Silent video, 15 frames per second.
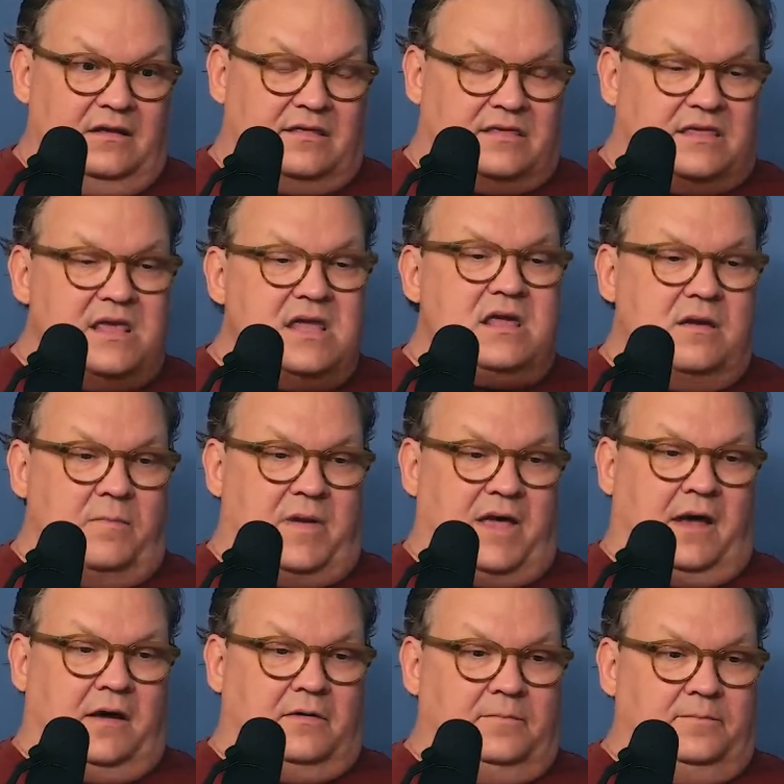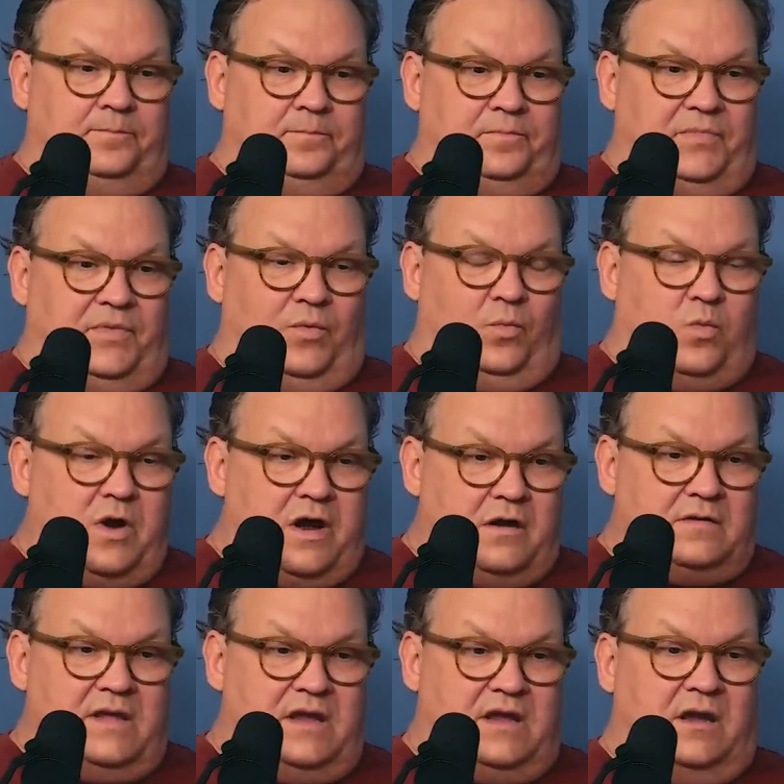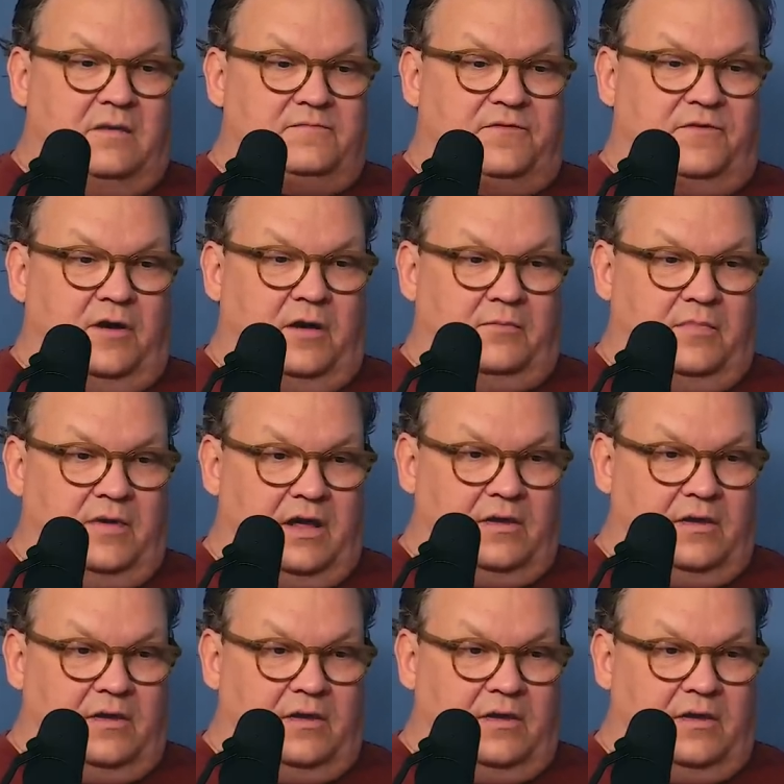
think about where they come from